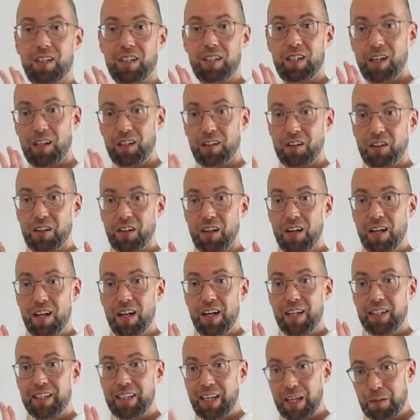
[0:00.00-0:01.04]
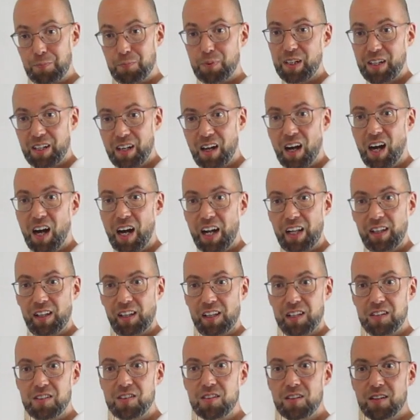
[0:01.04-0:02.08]
color Cape Breton
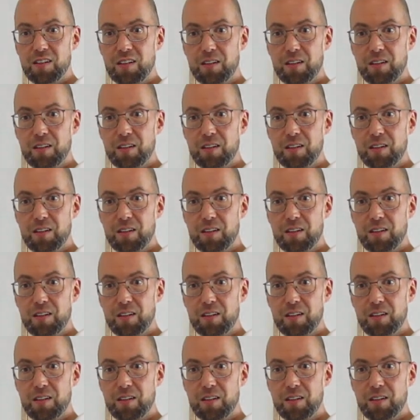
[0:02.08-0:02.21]
Island,